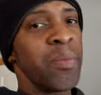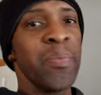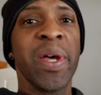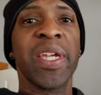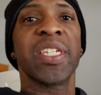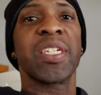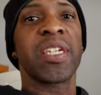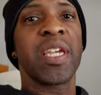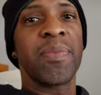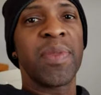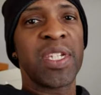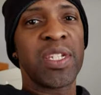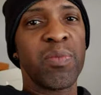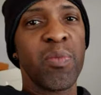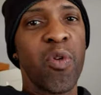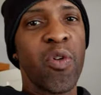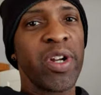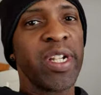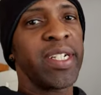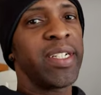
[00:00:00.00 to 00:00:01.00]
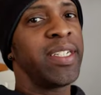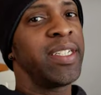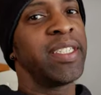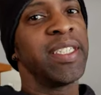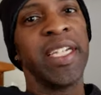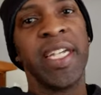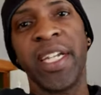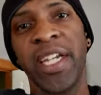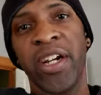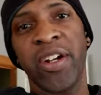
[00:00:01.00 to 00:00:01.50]
Messed again this morning,
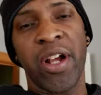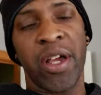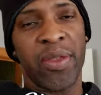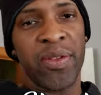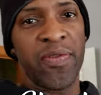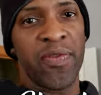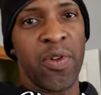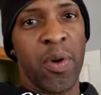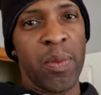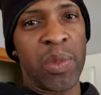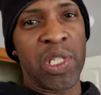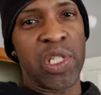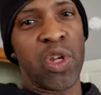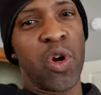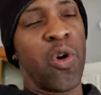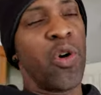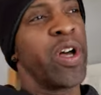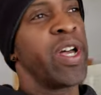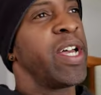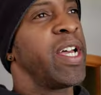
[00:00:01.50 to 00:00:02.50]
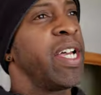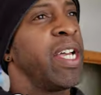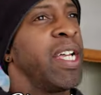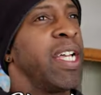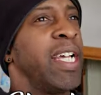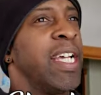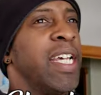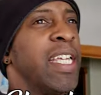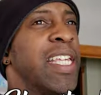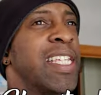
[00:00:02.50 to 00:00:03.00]
didn't hear nothing from us. So
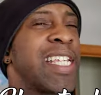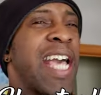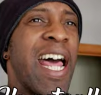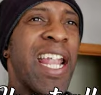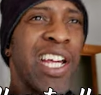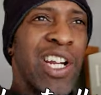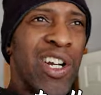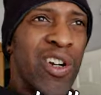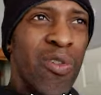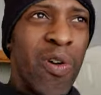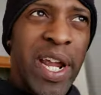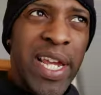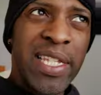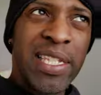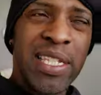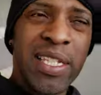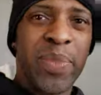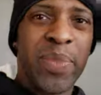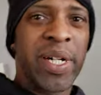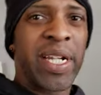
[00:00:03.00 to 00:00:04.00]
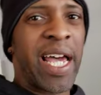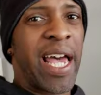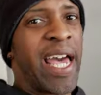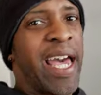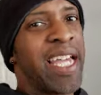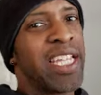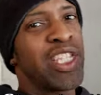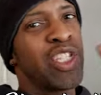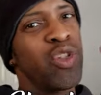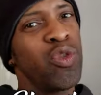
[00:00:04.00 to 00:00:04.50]
it's kind of crazy, but I
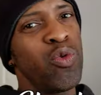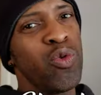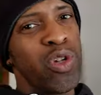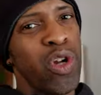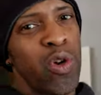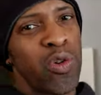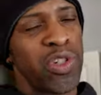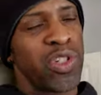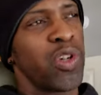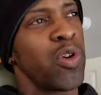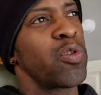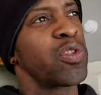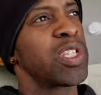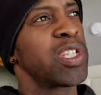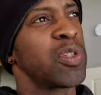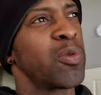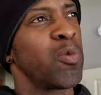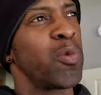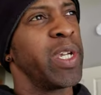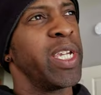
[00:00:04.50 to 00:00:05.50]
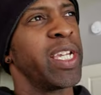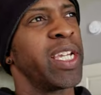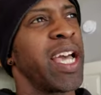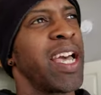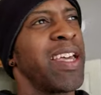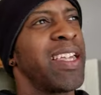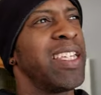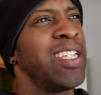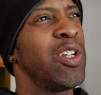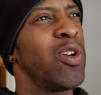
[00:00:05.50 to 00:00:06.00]
had two no-shows this week.
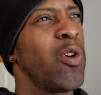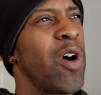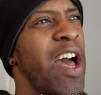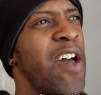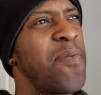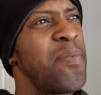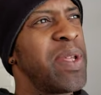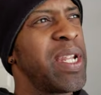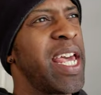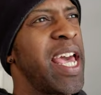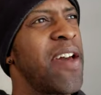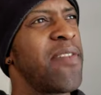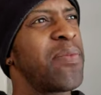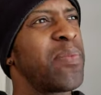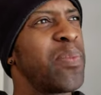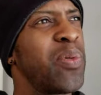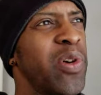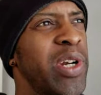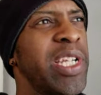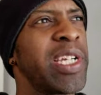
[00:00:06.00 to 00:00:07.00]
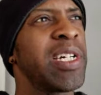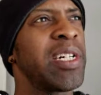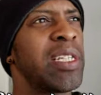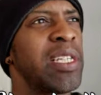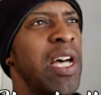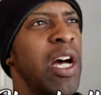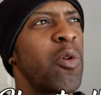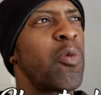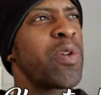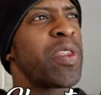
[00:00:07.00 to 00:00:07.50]
I've been having pretty good
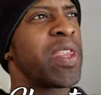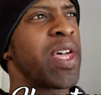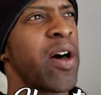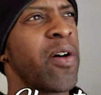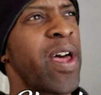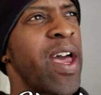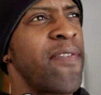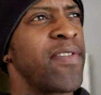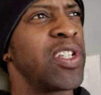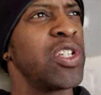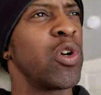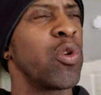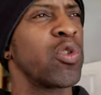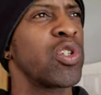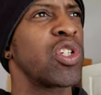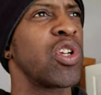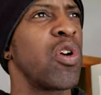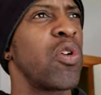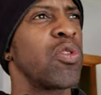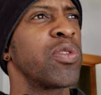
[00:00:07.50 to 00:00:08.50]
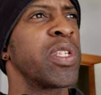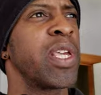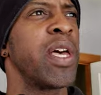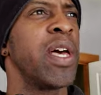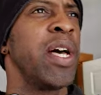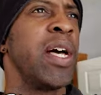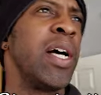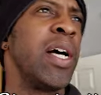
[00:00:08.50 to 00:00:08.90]
luck without having no-shows,